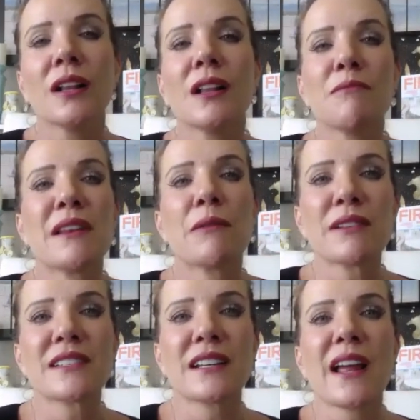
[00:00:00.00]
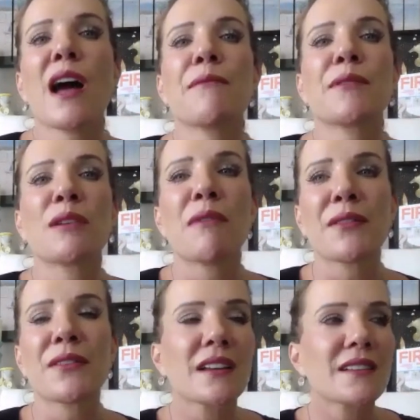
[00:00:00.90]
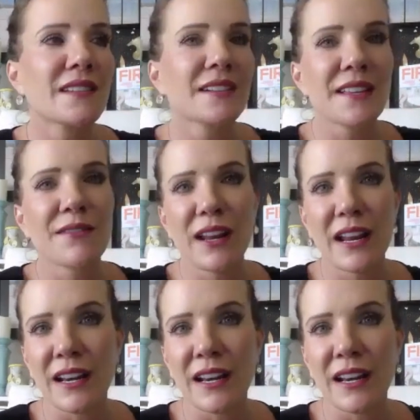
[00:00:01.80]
meaning what's going to happen on month 6, 7, 8,